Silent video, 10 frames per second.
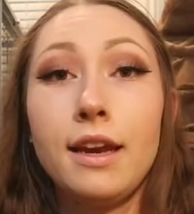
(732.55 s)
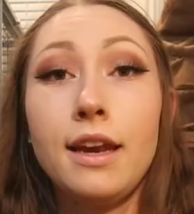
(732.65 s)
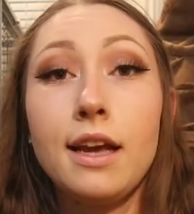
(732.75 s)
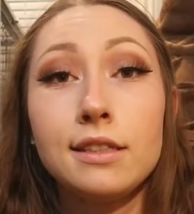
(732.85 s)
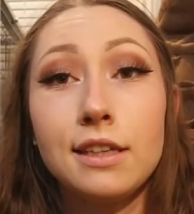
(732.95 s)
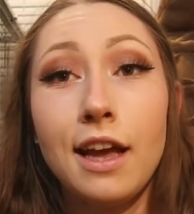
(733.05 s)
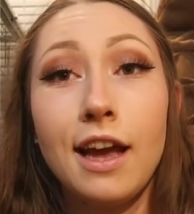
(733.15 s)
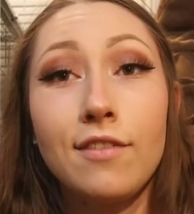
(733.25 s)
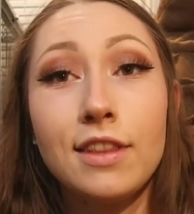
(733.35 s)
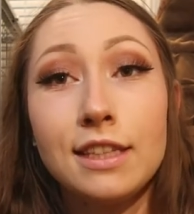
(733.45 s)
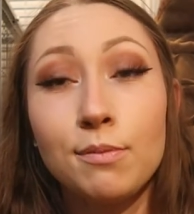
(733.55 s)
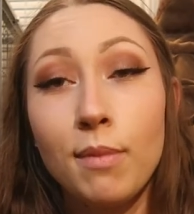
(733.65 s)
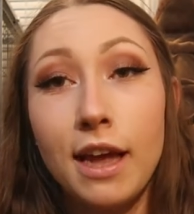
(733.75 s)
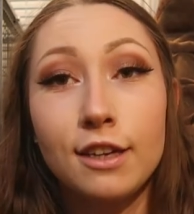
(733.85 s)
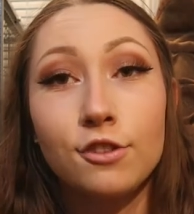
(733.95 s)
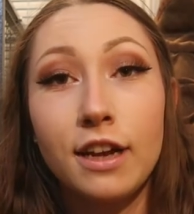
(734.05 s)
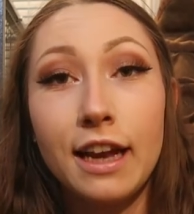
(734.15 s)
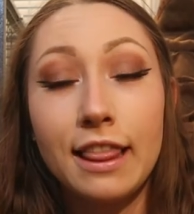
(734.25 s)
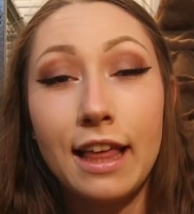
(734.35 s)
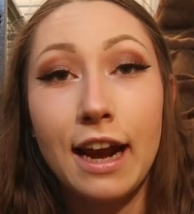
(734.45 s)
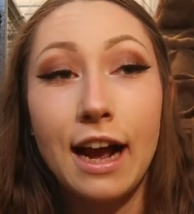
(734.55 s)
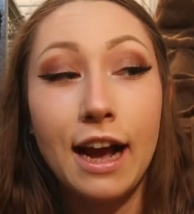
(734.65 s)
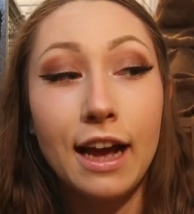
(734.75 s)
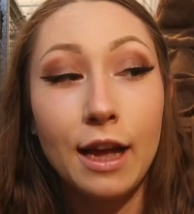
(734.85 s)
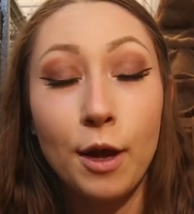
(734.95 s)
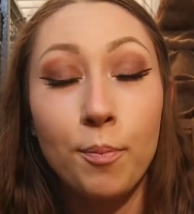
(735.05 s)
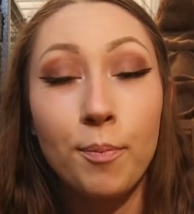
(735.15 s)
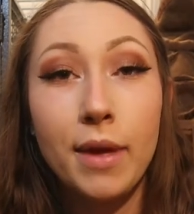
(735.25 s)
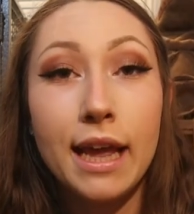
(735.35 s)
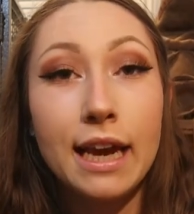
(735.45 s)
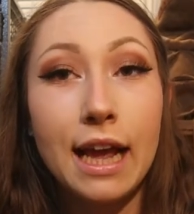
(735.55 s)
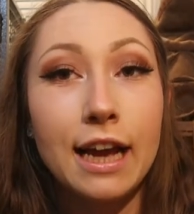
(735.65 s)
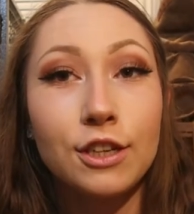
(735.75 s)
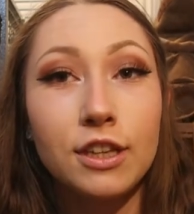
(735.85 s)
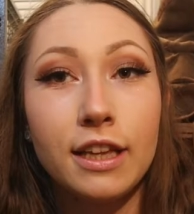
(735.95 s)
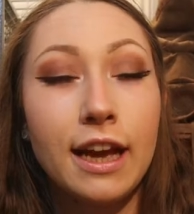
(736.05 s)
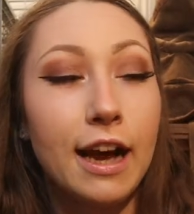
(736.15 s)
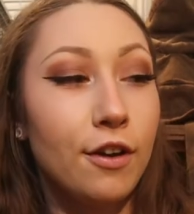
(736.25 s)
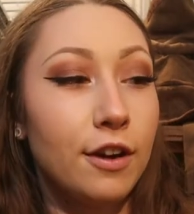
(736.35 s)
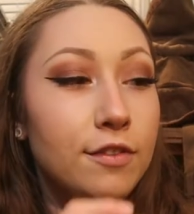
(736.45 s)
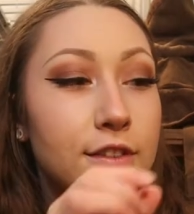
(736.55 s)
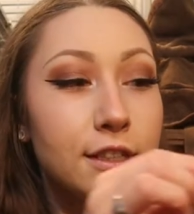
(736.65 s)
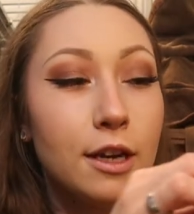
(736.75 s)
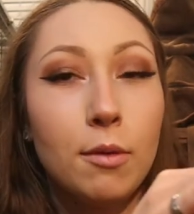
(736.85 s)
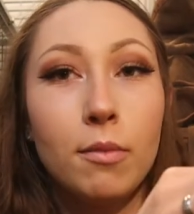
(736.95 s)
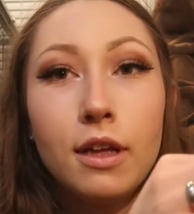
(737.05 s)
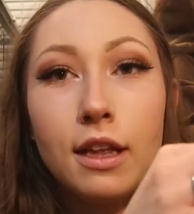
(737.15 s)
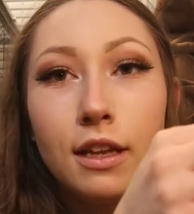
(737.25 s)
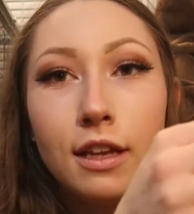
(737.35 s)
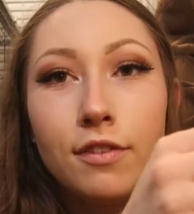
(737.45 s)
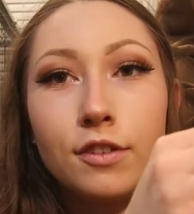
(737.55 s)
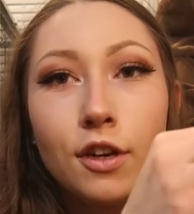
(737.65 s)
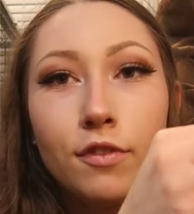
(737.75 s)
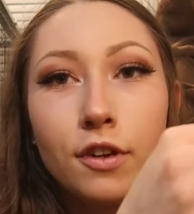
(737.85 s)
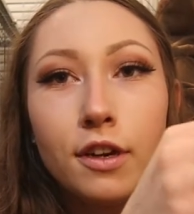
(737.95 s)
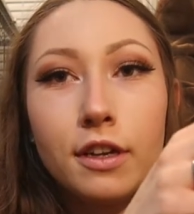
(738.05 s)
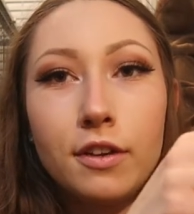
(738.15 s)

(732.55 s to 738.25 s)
Next, I have this mandrake that I made actually out of some leftover.